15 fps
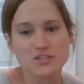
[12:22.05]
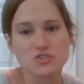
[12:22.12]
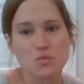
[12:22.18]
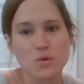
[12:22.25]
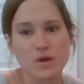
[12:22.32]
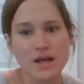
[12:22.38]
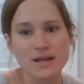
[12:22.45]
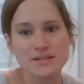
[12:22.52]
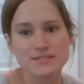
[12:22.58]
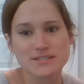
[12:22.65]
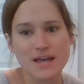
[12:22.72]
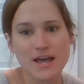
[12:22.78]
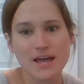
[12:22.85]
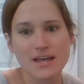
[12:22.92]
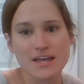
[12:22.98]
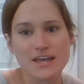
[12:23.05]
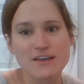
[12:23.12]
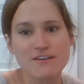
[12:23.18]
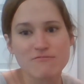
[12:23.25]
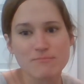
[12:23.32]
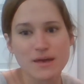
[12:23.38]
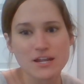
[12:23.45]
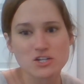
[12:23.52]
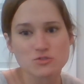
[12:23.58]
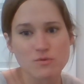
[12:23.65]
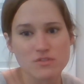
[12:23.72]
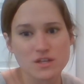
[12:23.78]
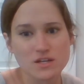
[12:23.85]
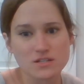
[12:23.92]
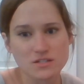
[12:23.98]
So when I say if
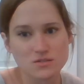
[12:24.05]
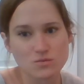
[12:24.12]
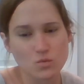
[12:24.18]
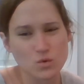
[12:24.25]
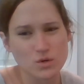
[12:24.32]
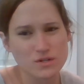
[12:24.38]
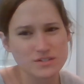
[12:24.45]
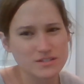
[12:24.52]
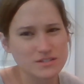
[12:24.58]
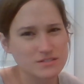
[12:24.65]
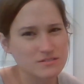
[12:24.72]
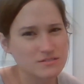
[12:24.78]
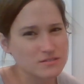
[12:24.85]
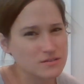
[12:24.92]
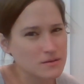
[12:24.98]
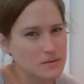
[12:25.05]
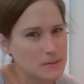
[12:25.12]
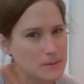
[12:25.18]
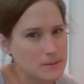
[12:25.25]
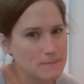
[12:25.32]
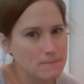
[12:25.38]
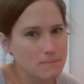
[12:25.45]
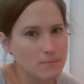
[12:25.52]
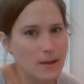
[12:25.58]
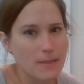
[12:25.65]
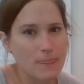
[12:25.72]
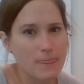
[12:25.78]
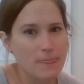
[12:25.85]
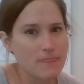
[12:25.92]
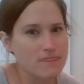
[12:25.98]
management thinks it's warranted,
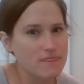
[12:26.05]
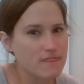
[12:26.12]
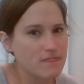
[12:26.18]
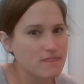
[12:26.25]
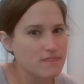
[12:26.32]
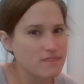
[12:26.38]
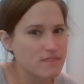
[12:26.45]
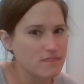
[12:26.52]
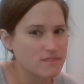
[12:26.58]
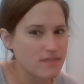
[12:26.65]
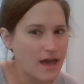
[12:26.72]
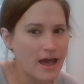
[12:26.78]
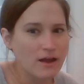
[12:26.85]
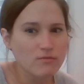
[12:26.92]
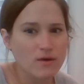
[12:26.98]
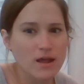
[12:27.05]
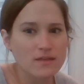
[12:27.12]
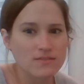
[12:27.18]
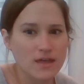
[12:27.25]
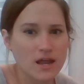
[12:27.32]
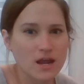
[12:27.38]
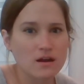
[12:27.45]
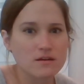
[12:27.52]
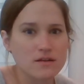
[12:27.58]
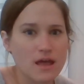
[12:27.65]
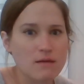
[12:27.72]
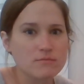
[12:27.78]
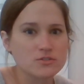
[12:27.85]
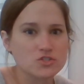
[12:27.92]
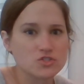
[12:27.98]
right, that right there
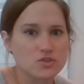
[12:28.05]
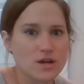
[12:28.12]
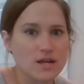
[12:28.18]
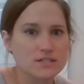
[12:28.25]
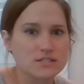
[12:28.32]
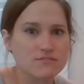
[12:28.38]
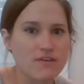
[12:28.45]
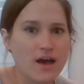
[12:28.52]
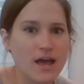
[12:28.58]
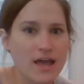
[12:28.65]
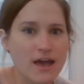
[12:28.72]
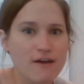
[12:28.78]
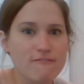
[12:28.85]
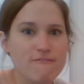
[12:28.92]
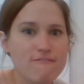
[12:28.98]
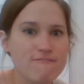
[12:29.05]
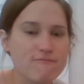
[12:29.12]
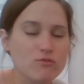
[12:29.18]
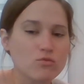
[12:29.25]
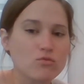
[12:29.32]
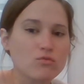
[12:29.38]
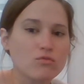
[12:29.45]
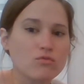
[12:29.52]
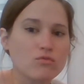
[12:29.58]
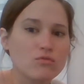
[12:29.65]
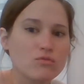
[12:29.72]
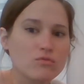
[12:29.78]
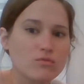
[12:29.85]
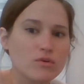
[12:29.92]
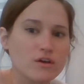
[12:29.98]
demonstrates if I have
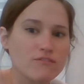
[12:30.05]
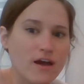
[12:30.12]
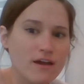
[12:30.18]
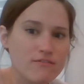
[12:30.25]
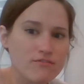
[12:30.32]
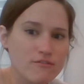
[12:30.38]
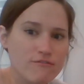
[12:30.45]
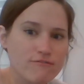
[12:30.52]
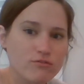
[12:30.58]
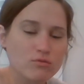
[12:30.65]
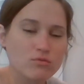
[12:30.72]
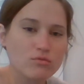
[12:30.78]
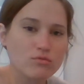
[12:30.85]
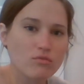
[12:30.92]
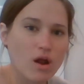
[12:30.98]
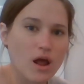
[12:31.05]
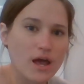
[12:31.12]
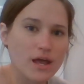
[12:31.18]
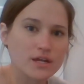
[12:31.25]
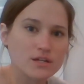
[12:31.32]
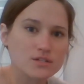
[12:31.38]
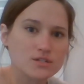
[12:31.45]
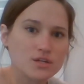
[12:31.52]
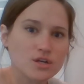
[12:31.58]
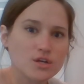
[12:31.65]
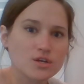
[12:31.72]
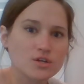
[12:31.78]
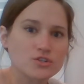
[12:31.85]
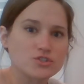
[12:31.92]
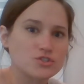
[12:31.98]
the full right
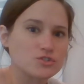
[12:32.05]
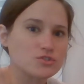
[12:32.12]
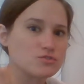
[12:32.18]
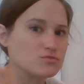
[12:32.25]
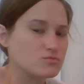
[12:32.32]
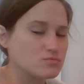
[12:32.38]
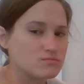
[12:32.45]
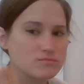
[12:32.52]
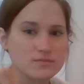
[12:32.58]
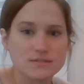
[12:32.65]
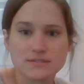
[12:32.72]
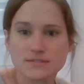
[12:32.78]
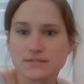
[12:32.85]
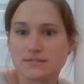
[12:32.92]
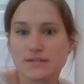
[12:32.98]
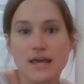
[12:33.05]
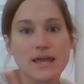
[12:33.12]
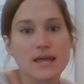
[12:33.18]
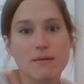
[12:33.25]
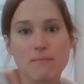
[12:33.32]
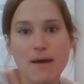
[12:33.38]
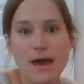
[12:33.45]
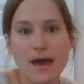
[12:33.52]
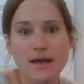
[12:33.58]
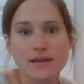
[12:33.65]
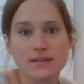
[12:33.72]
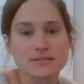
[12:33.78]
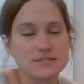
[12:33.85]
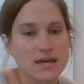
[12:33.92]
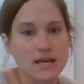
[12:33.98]
to take it back
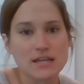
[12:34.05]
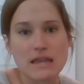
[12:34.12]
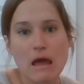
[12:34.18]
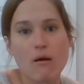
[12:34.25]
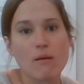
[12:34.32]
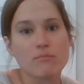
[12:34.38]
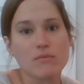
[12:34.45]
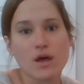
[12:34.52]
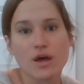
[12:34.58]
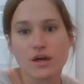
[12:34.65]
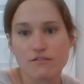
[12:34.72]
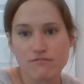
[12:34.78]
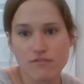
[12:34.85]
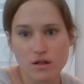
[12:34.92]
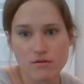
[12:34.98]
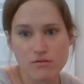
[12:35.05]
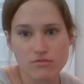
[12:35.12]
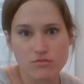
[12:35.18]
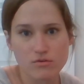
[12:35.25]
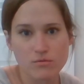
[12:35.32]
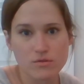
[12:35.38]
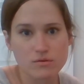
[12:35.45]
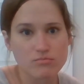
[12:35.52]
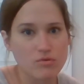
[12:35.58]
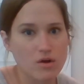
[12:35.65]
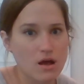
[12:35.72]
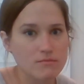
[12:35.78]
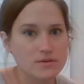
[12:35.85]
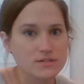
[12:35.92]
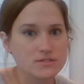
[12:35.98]
and say, no, I'm not going to follow through with the
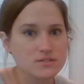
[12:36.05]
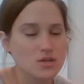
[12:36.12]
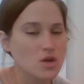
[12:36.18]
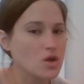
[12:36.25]
promise,